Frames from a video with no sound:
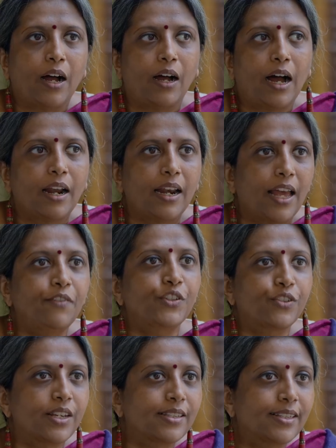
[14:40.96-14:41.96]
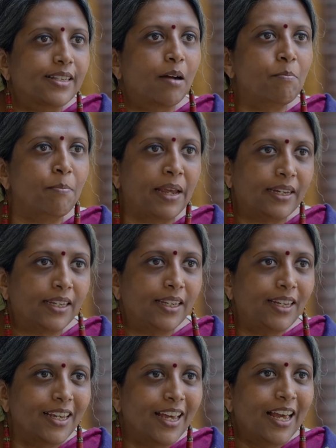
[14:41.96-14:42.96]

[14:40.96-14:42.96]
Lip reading: Yeah. Our life stresses are many.